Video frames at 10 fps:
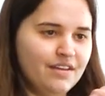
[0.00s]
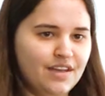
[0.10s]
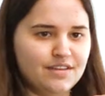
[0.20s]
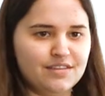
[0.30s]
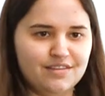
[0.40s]

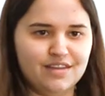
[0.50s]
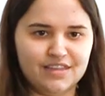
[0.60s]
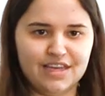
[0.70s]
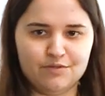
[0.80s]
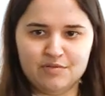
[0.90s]
yes, I
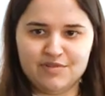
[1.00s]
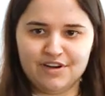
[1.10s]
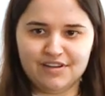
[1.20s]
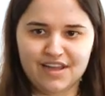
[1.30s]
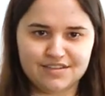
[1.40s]
think that women
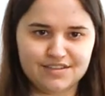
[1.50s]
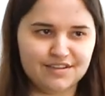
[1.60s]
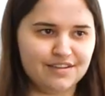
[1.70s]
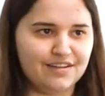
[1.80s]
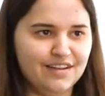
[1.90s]
are
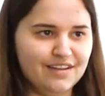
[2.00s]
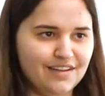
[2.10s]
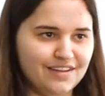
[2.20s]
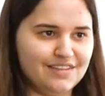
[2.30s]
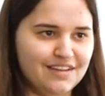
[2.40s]
lesser,
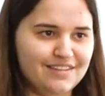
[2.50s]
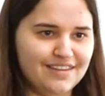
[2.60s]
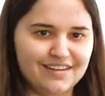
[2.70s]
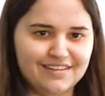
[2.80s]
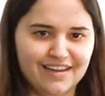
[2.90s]
yes, I
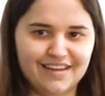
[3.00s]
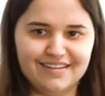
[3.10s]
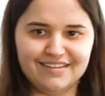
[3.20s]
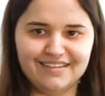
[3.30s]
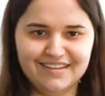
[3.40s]
think
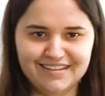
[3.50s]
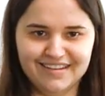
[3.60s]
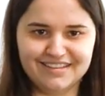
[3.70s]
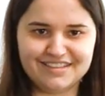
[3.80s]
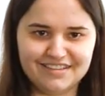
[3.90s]
that
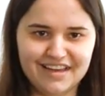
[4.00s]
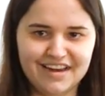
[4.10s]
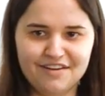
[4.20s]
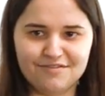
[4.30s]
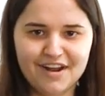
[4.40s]
they should
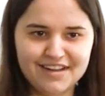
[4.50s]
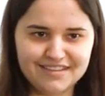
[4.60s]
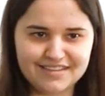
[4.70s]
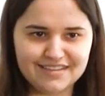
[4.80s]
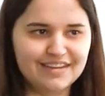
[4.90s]
not have
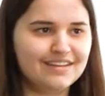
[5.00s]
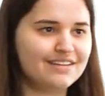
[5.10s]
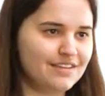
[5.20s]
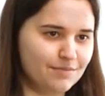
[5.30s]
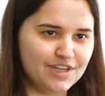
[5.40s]
rights,
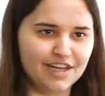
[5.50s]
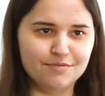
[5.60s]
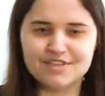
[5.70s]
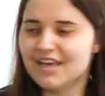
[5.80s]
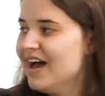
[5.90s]

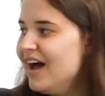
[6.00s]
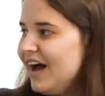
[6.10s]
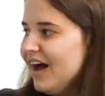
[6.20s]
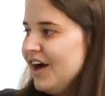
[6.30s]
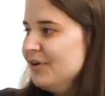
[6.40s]
sometimes,
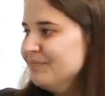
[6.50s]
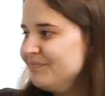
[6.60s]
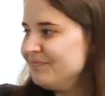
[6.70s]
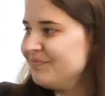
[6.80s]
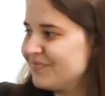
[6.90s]

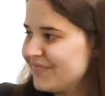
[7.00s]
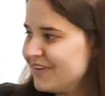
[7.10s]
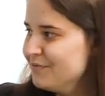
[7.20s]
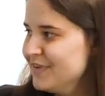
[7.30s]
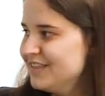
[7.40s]
um,
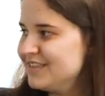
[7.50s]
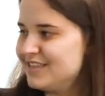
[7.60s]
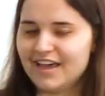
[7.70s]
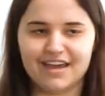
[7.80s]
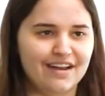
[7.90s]

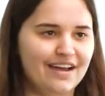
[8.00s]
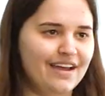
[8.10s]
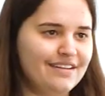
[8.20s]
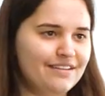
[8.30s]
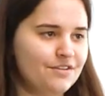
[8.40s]
means that
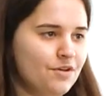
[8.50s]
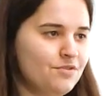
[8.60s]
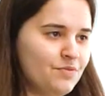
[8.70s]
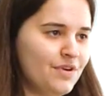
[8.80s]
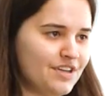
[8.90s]
uh,
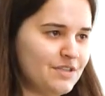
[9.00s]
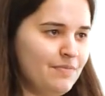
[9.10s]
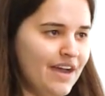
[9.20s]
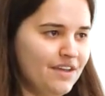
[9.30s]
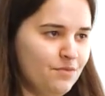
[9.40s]
those works
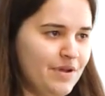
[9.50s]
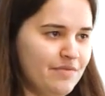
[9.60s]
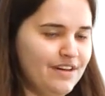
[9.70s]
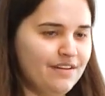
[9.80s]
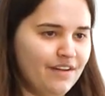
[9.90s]
by
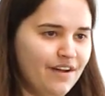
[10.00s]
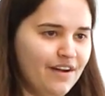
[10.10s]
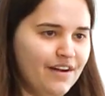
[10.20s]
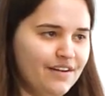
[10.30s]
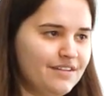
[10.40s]
women
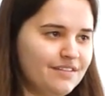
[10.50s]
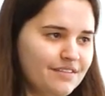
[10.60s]
are